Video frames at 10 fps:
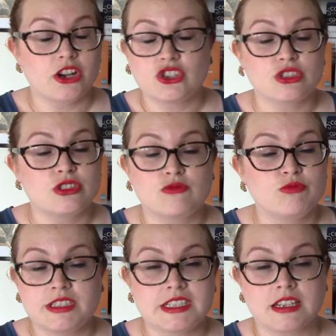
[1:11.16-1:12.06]
are just
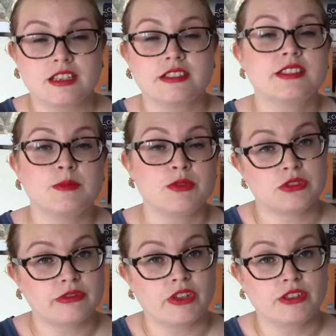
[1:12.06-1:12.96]
ridiculously
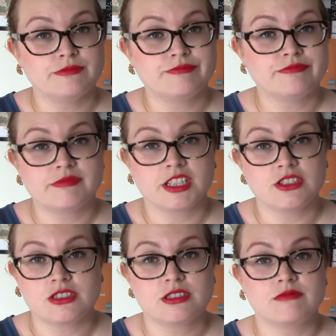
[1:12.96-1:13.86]
beautiful.
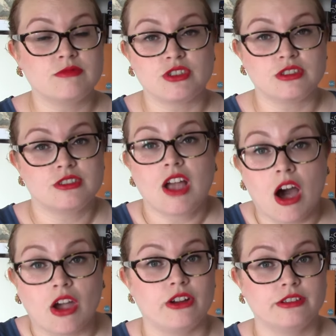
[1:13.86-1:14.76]
They just
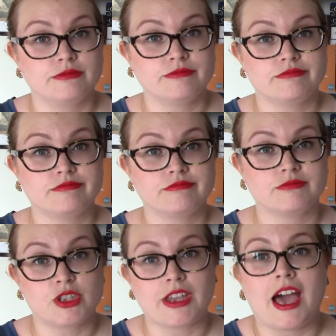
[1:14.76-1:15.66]
are.
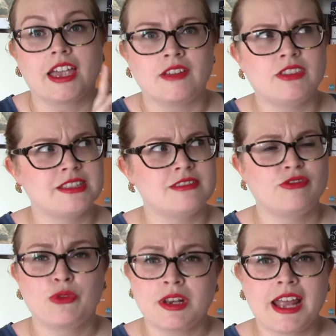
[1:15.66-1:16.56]
So yeah, I give this
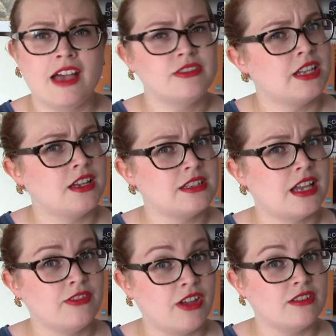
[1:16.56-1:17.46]
4.5 stars
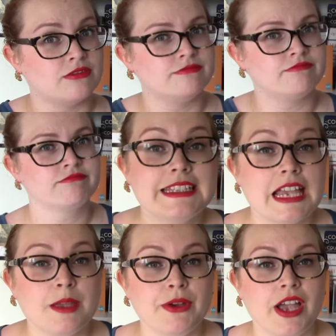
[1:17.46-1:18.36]
out of 5. The
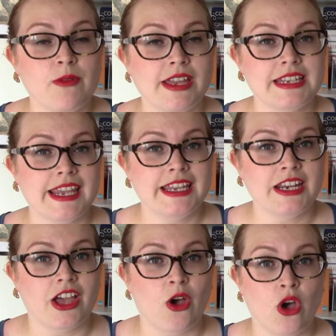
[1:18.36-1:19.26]
second book I
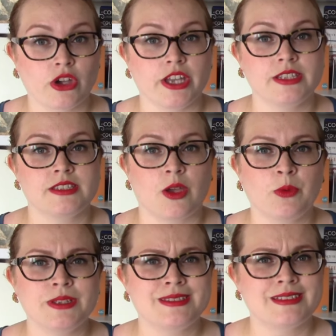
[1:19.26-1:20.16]
read in August
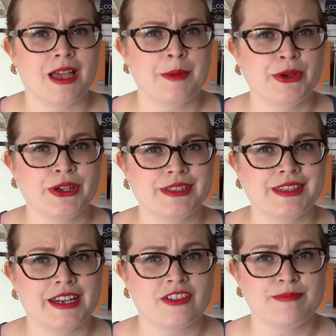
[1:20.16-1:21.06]
was a book
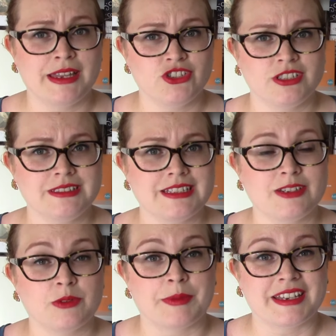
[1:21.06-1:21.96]
that I've mentioned
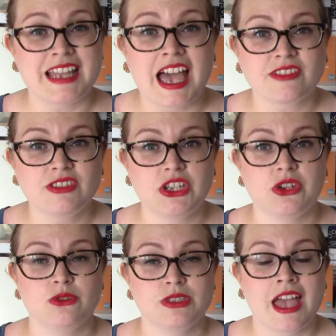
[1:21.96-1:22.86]
in one of my tag
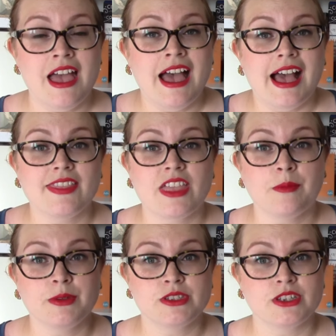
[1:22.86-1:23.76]
videos, and
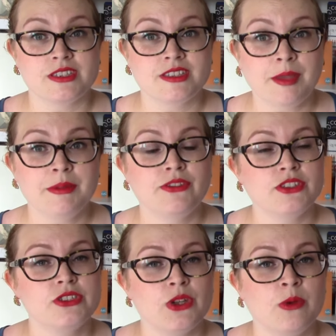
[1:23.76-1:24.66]
that was Simon
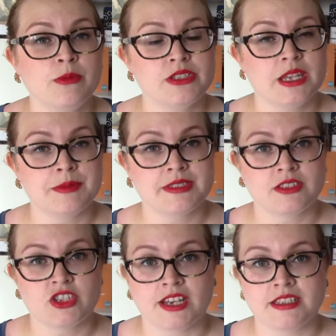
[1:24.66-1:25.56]
vs. the Homo
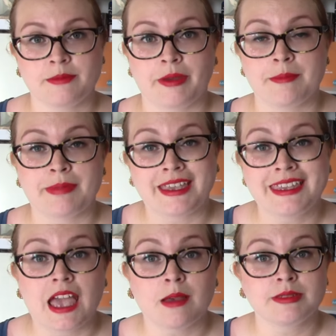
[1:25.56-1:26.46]
Sapiens Agenda by
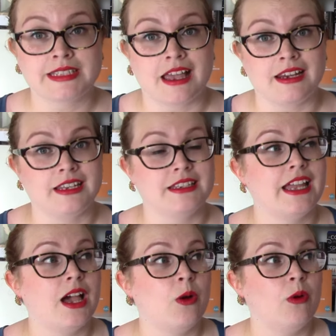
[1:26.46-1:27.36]
Becky Albertalli.
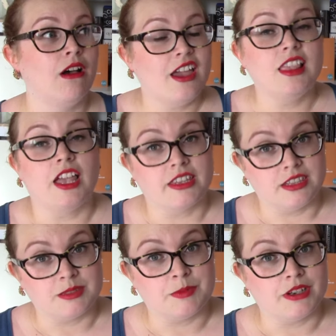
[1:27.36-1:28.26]
Now, I like
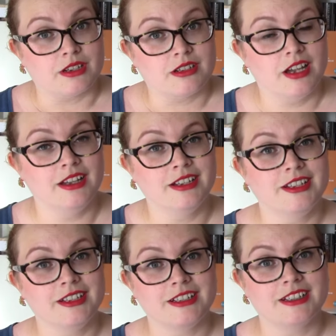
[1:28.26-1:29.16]
this book.
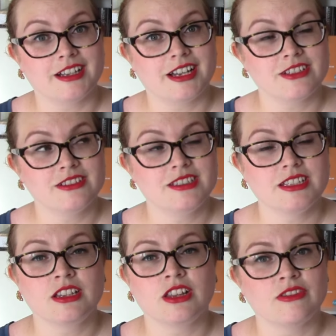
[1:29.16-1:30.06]
I just
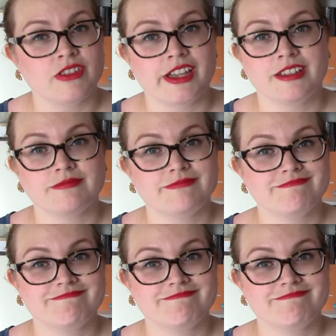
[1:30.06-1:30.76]
didn't love it.